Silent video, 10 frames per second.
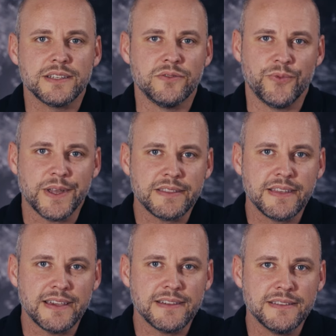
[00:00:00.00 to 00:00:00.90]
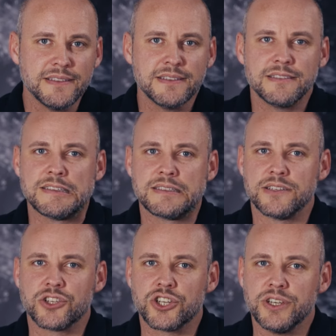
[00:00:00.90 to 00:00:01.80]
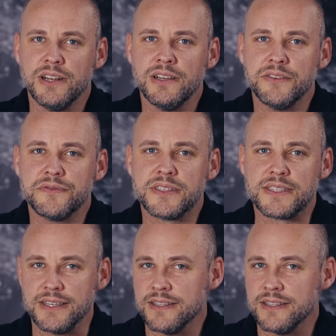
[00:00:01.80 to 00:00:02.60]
technique. This is quick, efficient,